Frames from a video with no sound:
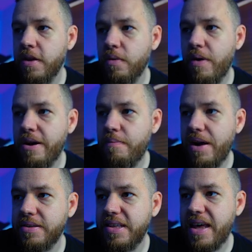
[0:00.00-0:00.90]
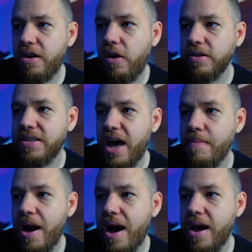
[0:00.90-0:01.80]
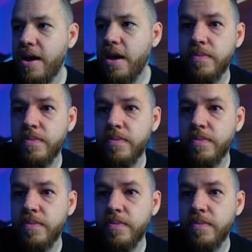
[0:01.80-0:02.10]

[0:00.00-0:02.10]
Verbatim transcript: right about to that all-time high,